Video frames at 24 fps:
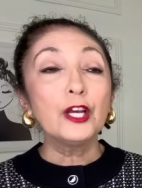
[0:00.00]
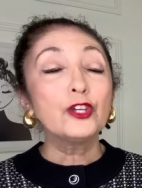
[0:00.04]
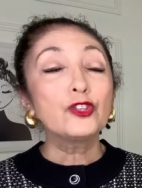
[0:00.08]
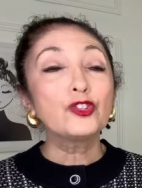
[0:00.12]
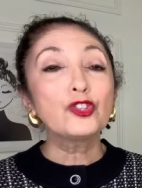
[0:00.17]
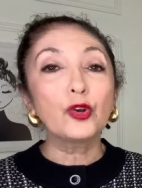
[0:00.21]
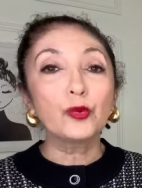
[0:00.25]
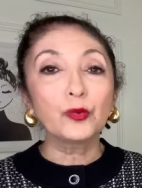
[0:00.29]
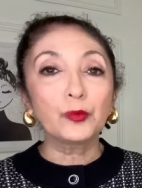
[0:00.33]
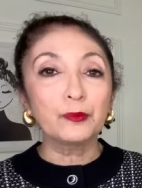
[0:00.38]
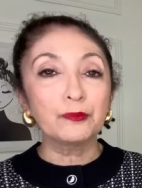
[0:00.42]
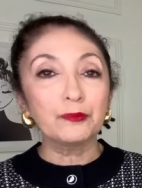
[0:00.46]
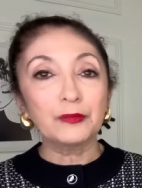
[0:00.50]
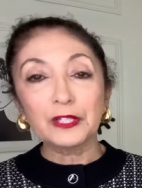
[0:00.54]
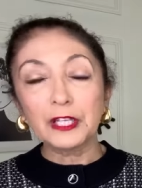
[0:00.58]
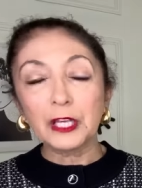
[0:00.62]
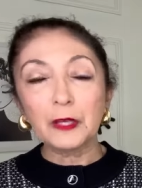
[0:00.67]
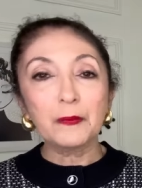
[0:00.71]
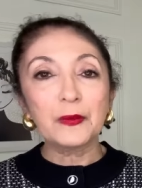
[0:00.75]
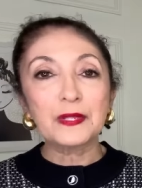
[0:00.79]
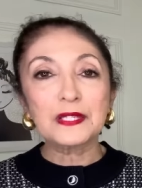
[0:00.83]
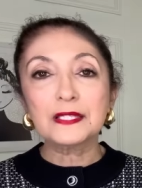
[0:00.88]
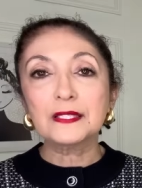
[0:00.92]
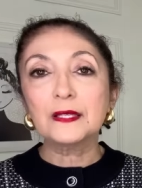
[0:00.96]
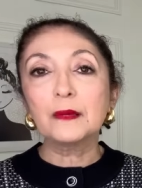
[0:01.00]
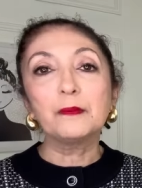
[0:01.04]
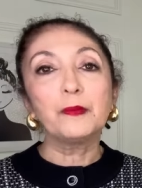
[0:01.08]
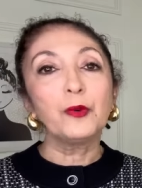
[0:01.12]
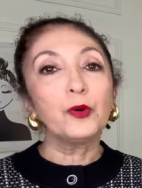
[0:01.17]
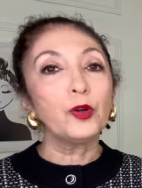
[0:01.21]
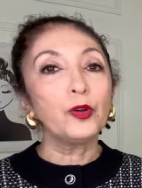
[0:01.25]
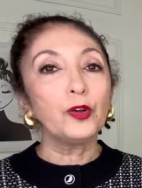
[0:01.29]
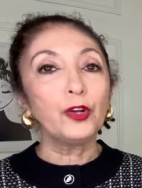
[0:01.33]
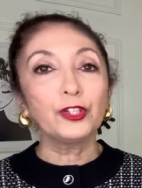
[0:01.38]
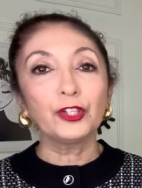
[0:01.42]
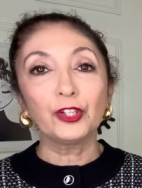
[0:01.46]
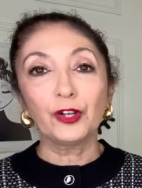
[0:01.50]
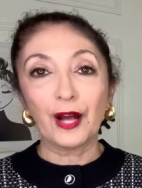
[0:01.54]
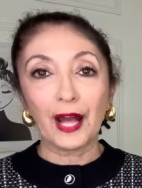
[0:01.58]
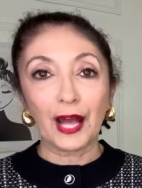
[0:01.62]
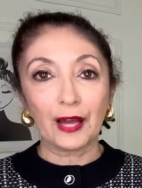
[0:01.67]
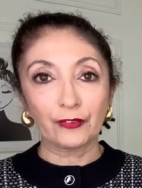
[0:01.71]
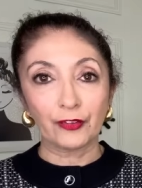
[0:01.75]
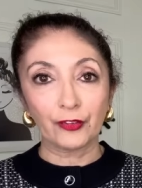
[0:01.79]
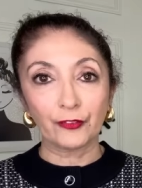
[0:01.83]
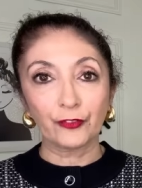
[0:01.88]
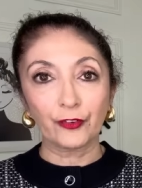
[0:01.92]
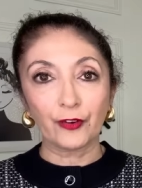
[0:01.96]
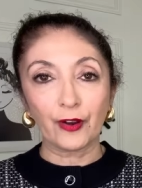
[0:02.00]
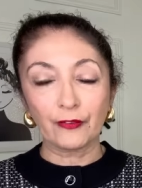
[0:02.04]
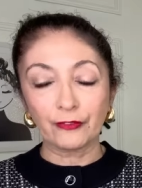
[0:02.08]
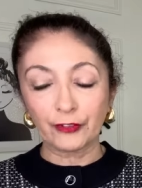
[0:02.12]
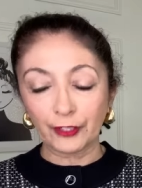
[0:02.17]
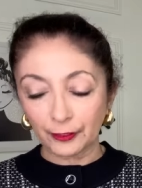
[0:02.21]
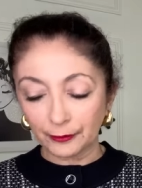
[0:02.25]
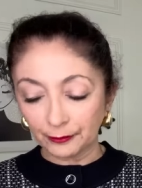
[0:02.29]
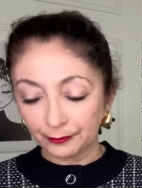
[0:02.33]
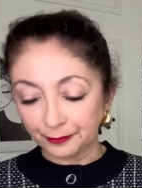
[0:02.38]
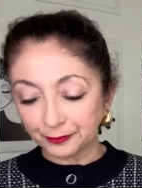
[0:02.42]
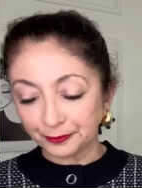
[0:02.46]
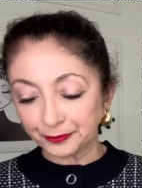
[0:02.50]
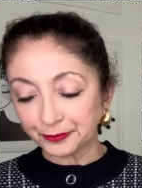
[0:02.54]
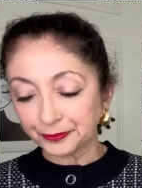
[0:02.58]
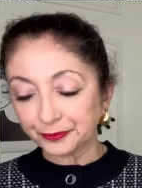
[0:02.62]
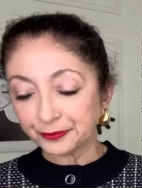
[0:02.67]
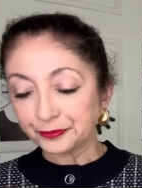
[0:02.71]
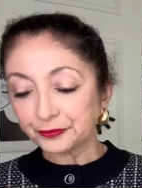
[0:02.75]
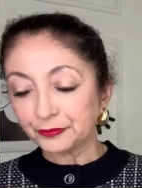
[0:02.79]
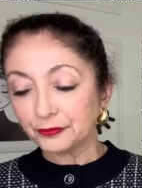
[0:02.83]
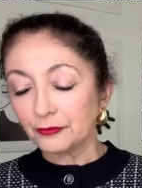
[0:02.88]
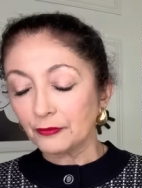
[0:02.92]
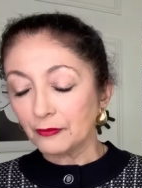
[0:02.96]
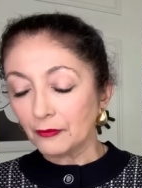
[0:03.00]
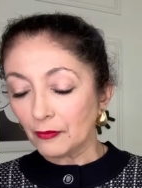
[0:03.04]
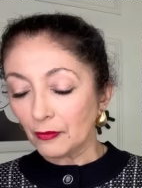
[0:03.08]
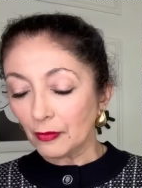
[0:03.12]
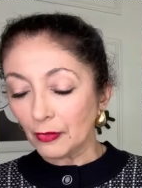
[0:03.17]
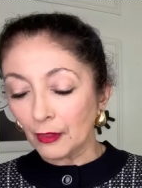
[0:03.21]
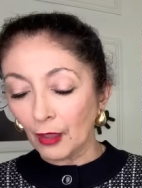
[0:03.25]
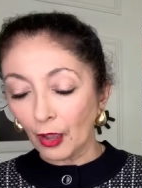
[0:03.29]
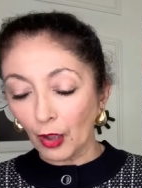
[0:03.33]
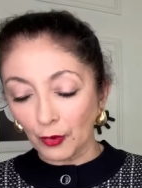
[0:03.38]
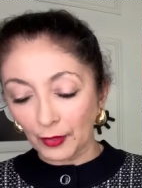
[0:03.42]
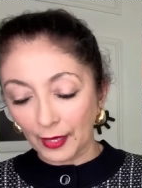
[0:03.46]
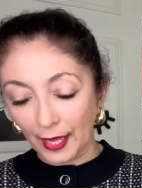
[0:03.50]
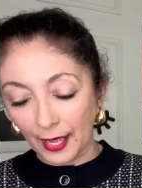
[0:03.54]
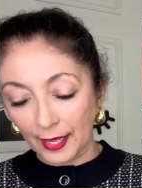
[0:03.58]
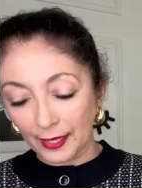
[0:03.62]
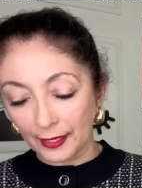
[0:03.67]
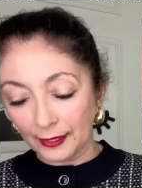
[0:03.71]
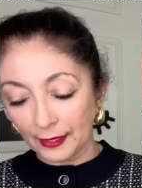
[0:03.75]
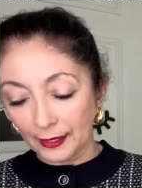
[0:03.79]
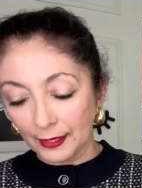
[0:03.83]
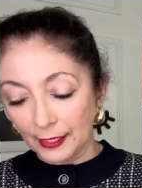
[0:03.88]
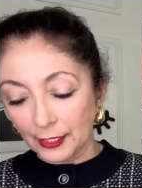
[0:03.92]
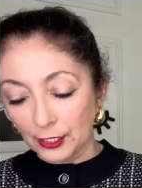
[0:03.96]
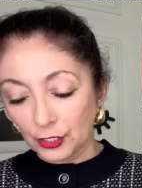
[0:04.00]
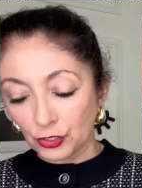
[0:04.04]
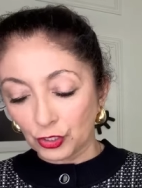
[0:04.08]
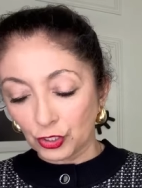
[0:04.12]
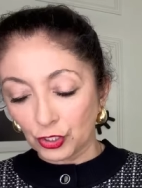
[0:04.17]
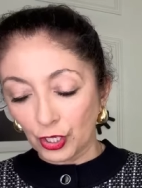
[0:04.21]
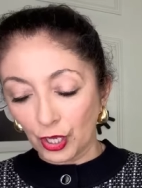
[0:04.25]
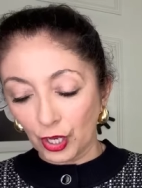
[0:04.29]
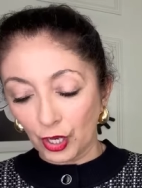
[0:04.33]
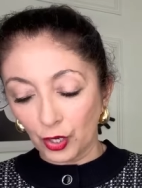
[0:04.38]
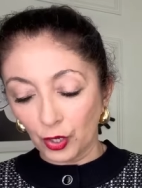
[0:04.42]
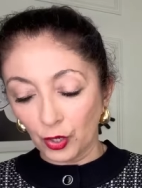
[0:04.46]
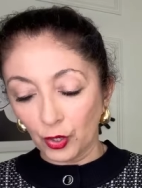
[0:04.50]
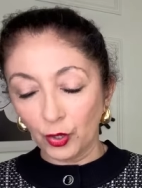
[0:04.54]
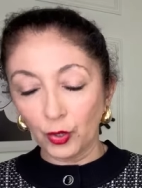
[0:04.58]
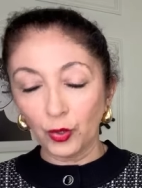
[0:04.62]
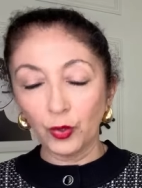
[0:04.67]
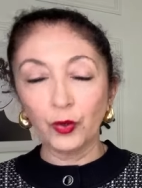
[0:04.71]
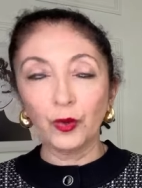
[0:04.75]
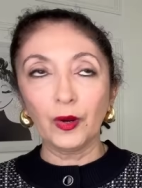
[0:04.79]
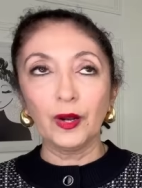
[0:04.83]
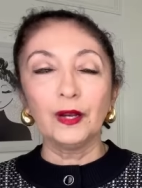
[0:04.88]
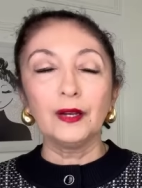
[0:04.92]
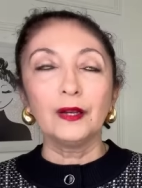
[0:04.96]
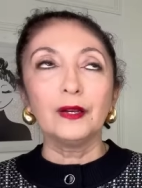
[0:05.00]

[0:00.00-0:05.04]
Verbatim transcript: So keep it simple. You'll have it forever. Okay. So,